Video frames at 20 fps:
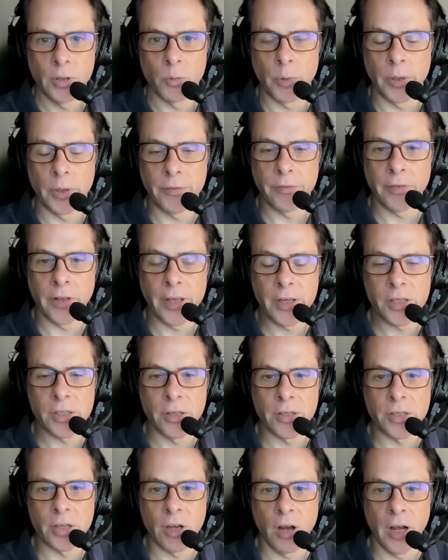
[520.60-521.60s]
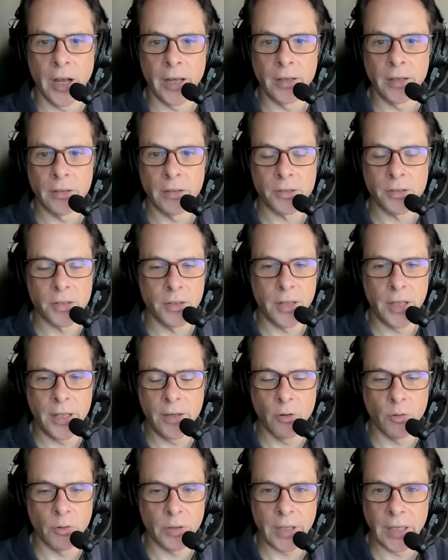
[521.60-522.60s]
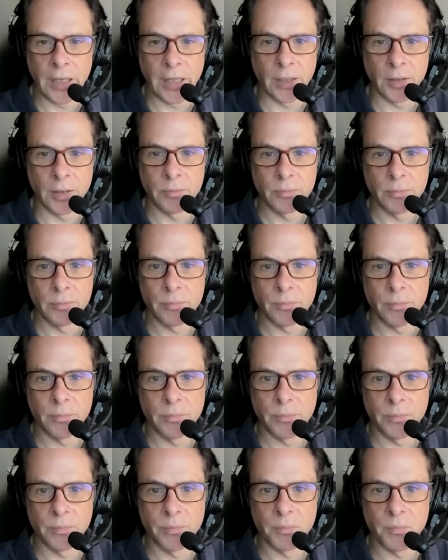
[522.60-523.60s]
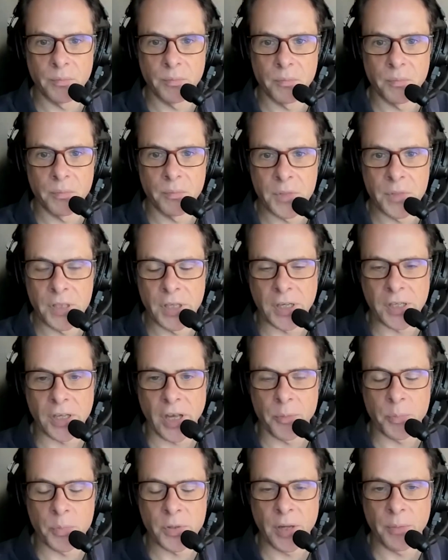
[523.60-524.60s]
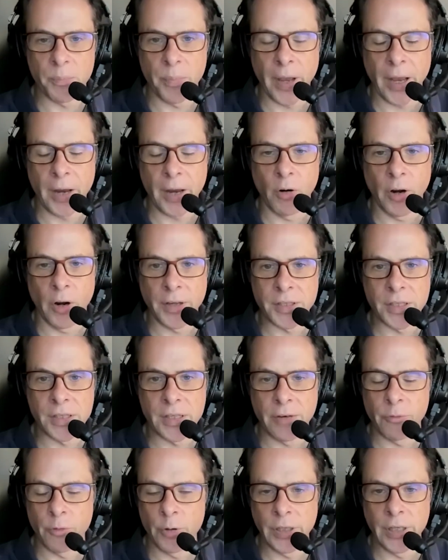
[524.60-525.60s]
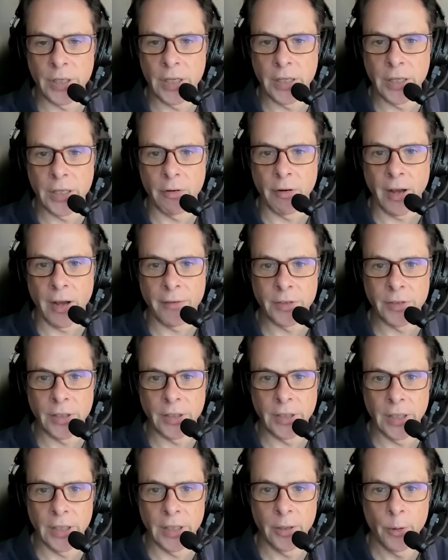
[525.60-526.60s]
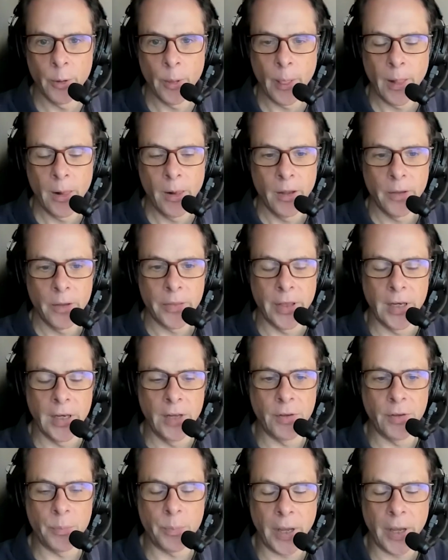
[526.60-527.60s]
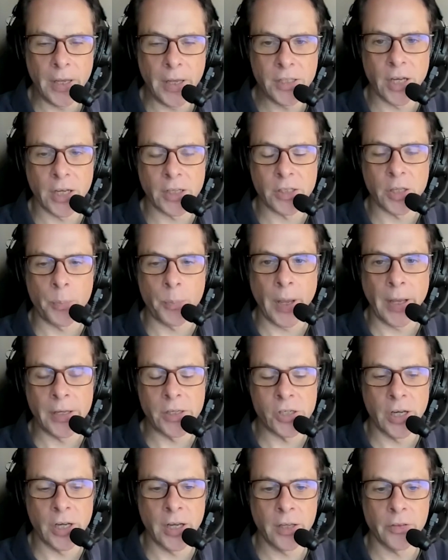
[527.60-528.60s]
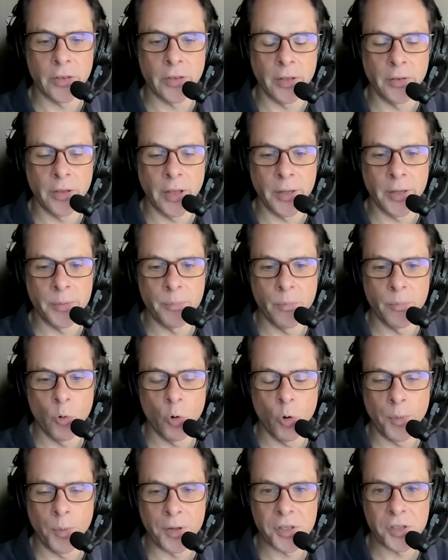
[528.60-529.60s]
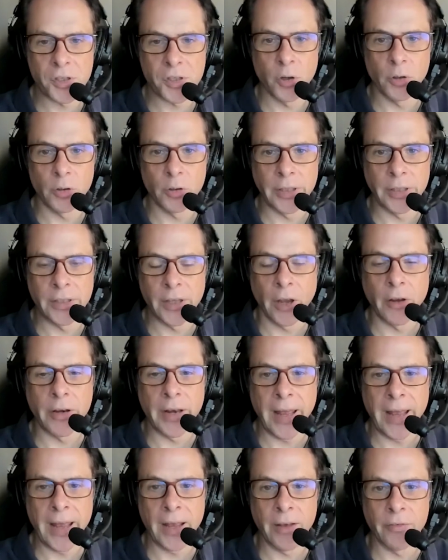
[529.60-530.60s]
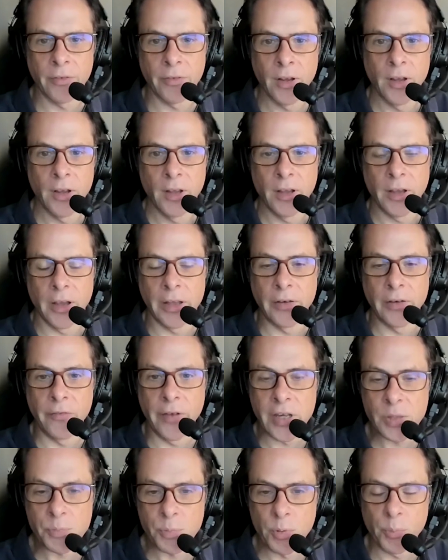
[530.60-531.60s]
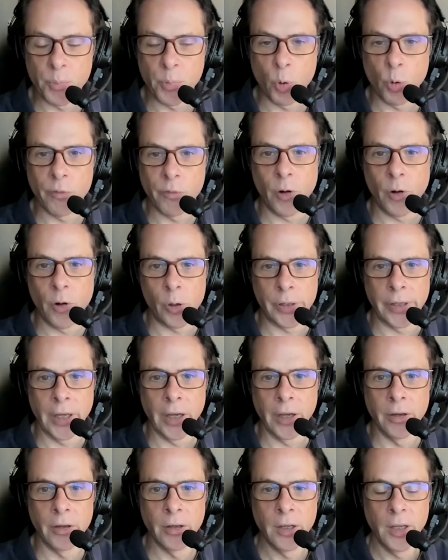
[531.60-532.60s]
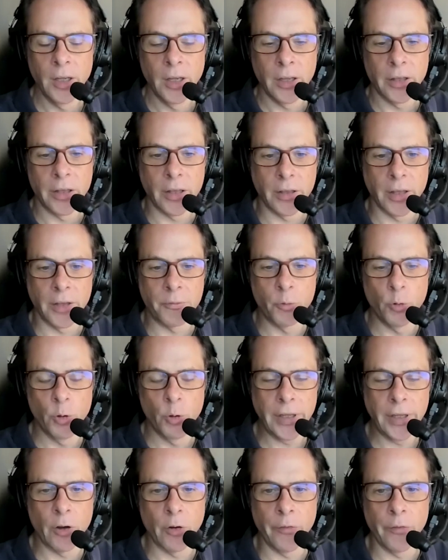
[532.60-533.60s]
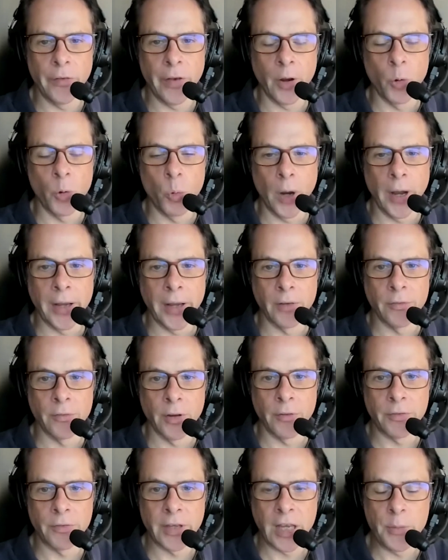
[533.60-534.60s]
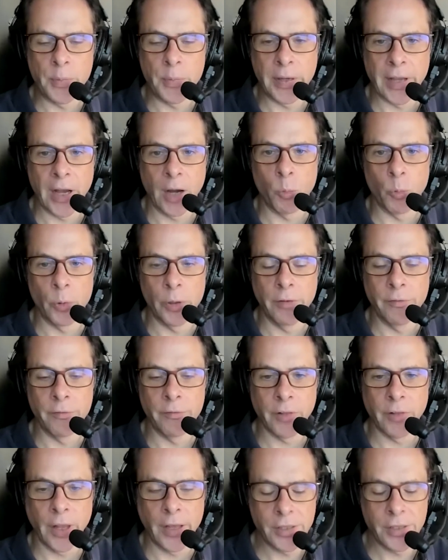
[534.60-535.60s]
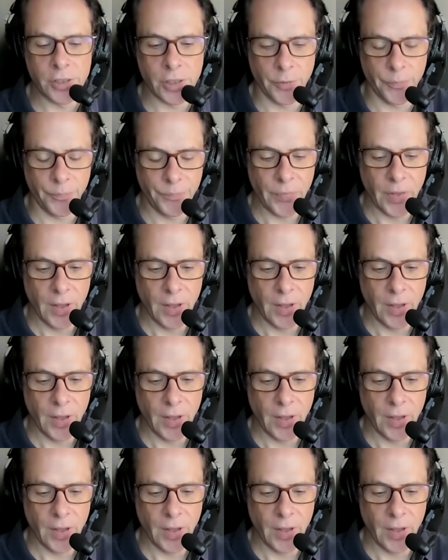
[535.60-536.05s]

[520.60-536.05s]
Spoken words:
when inflation is high, because they're not getting 6-8% pay rises every year, year after year. They're living paycheck to paycheck. They almost certainly don't have an investment portfolio. They've really got no way of keeping up with inflation.